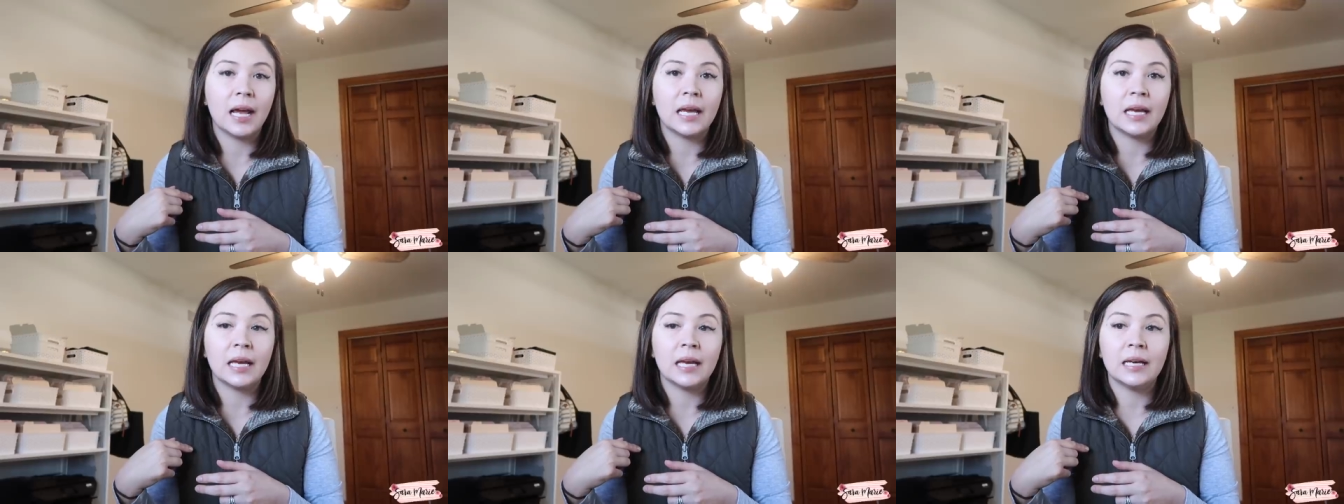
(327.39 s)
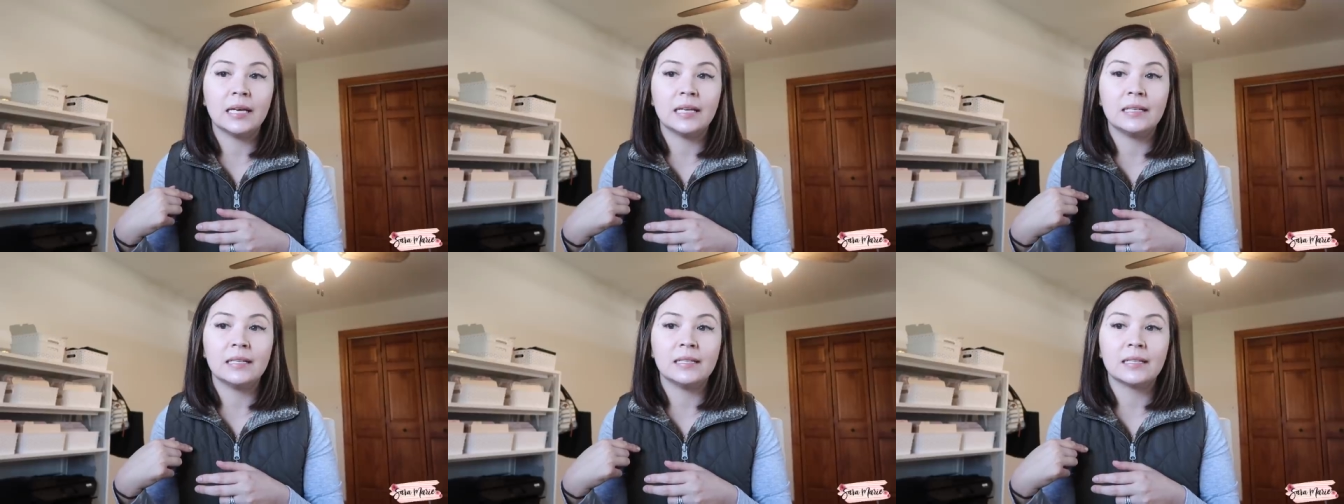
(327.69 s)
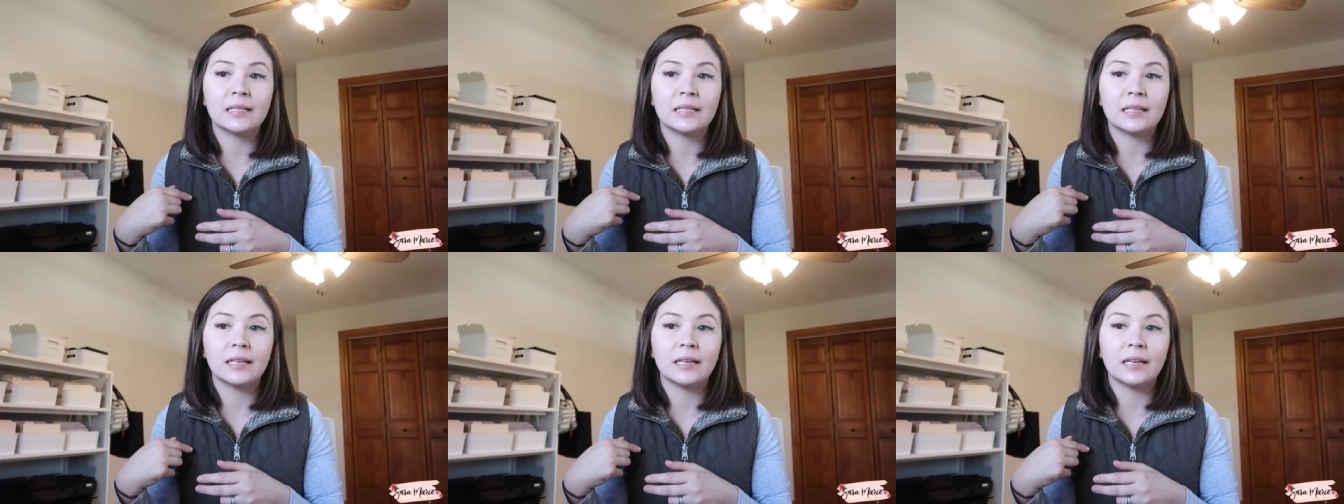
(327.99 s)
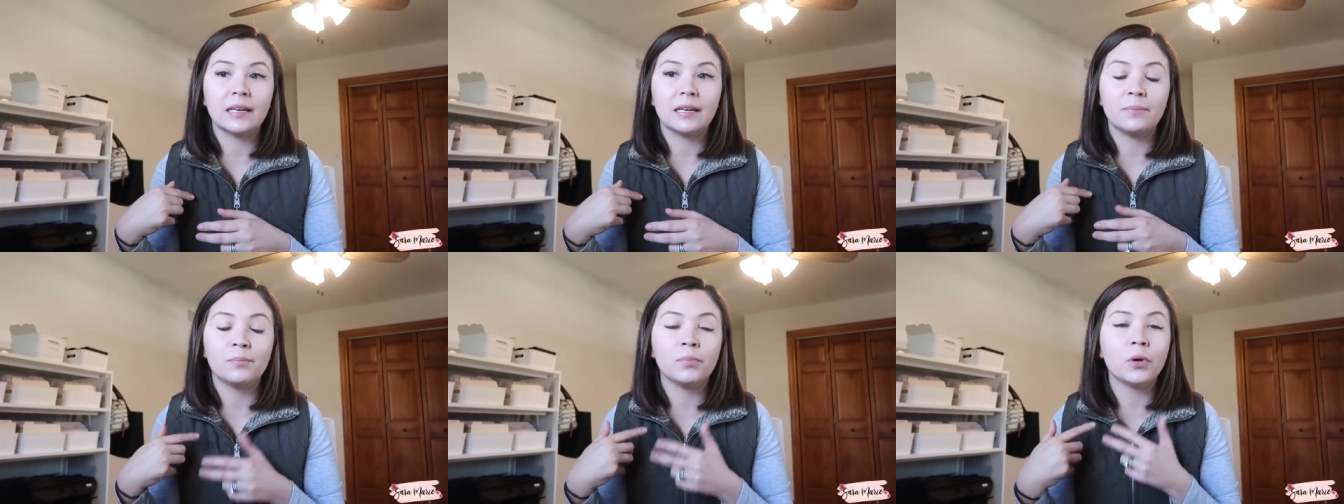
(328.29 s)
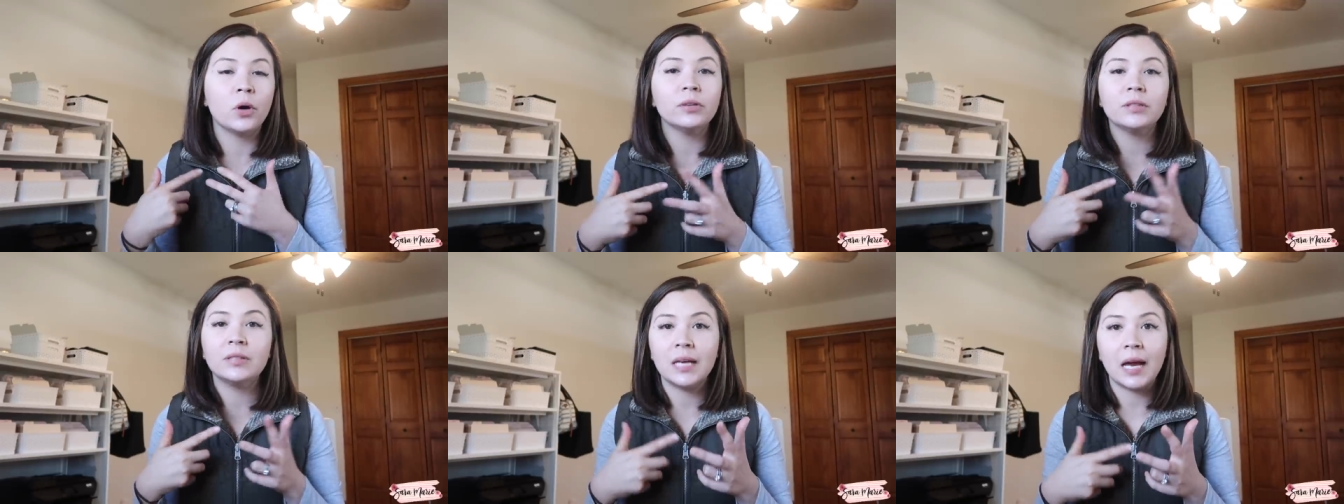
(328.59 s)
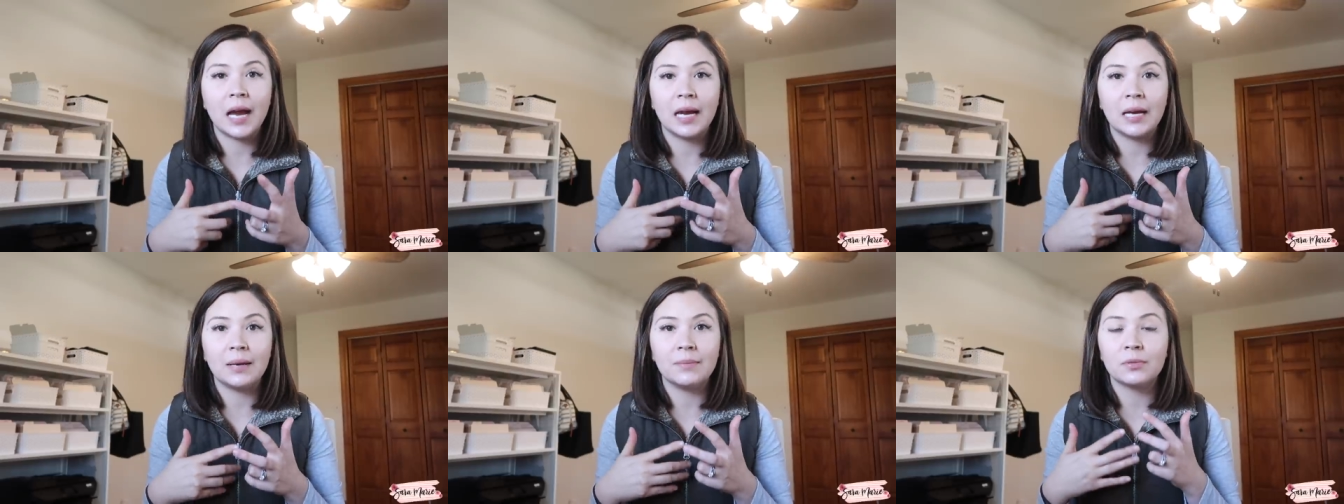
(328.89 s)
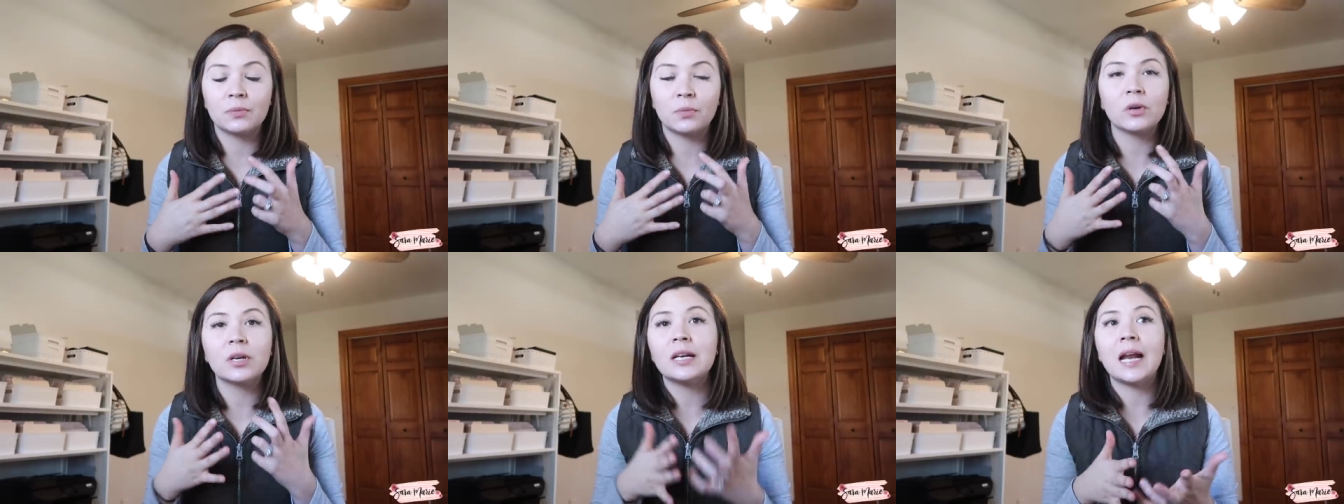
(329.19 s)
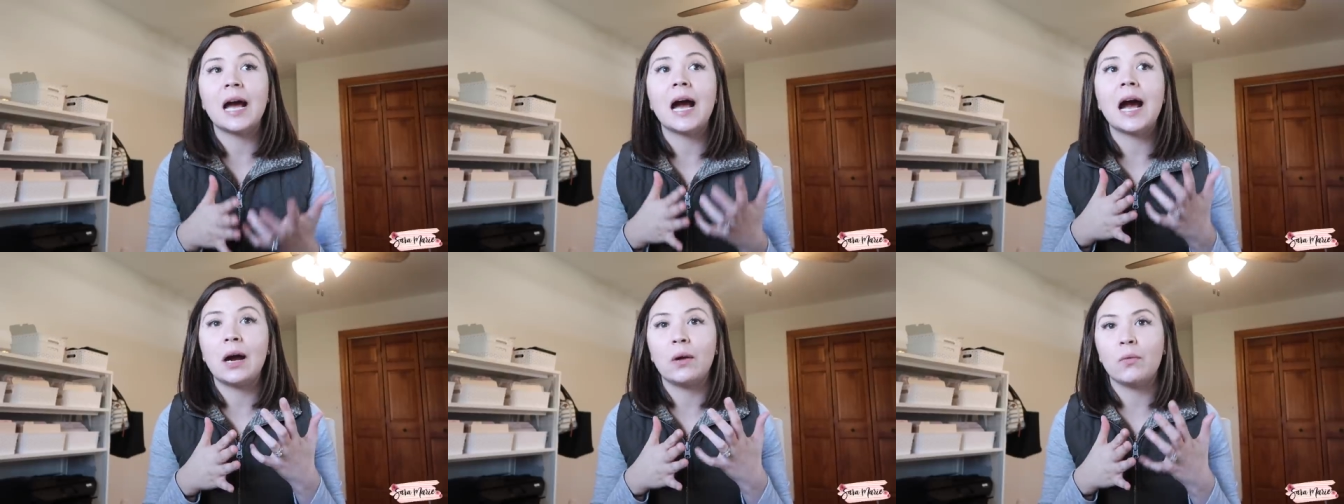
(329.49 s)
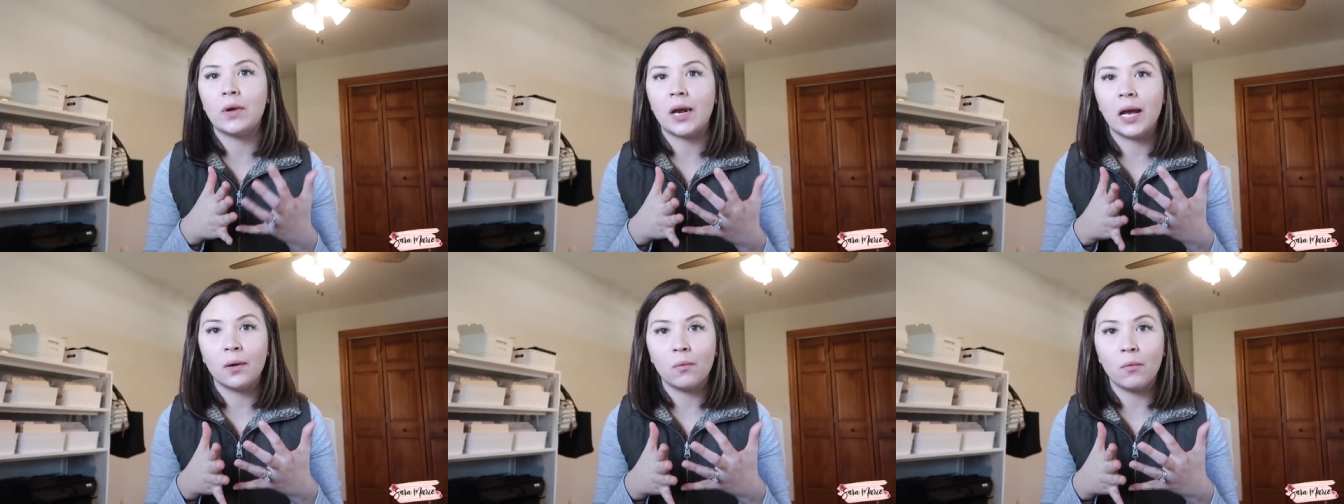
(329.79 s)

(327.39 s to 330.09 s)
And both times were not what I